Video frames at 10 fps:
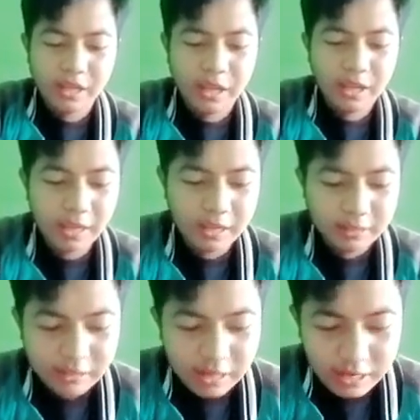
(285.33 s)

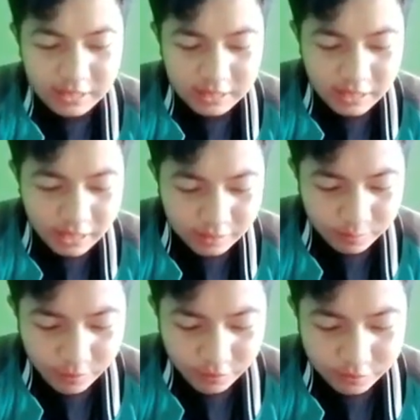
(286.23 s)
Okay, as said
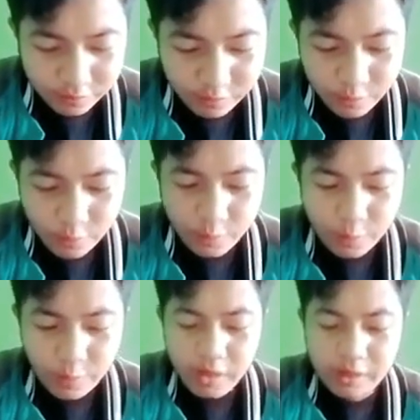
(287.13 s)
above,
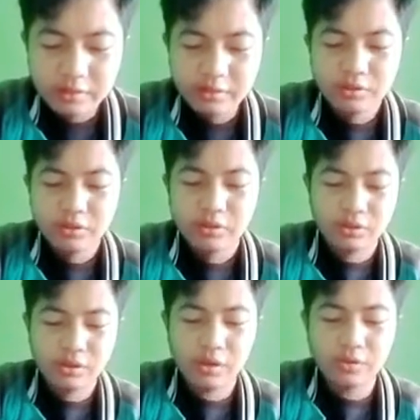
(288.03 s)
when
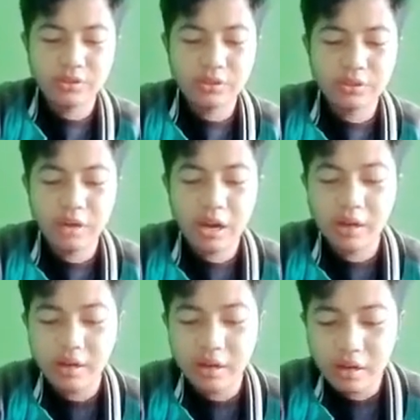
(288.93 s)
young children are
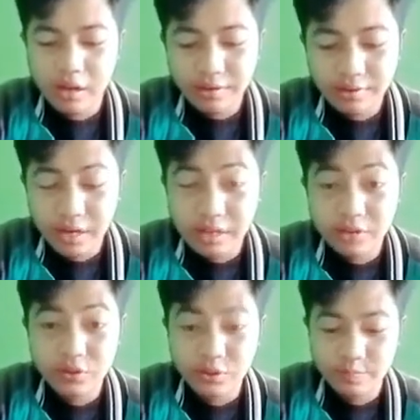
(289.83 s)
learning
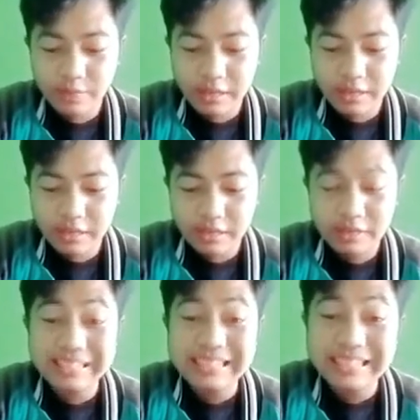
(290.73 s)
to speaking
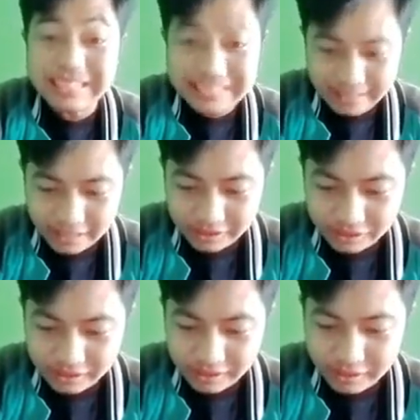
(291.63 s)
in
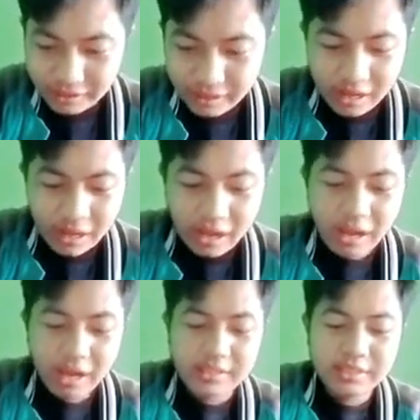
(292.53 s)
English
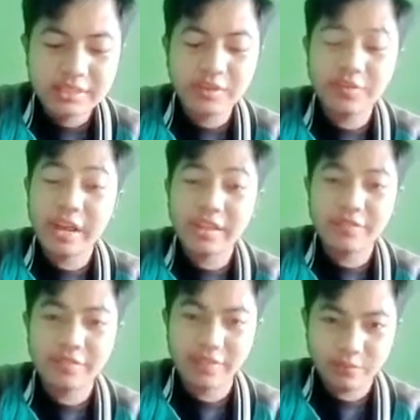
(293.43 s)
has their
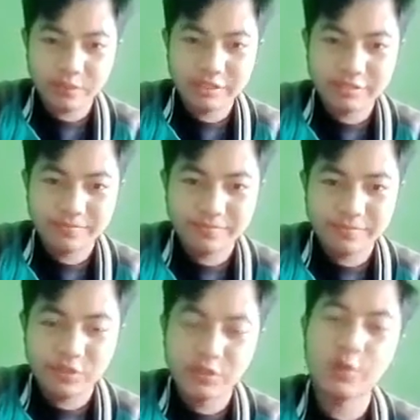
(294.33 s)
native language.
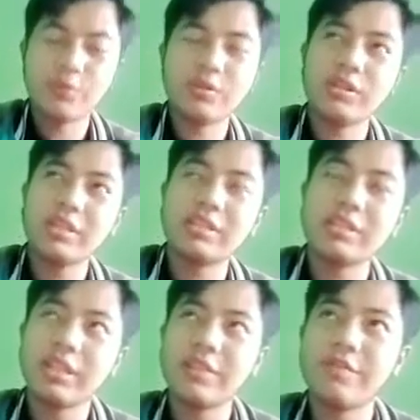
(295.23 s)
So the
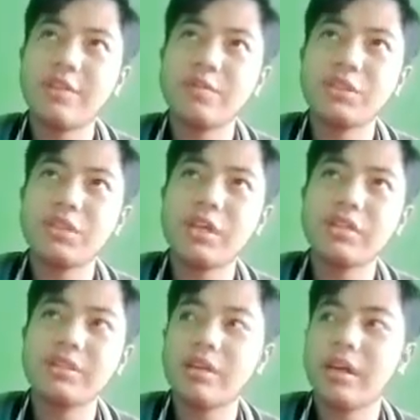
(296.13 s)
native language
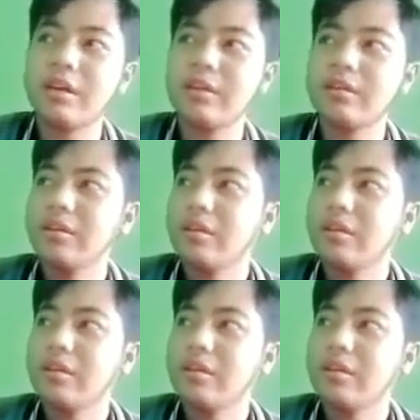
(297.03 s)
is like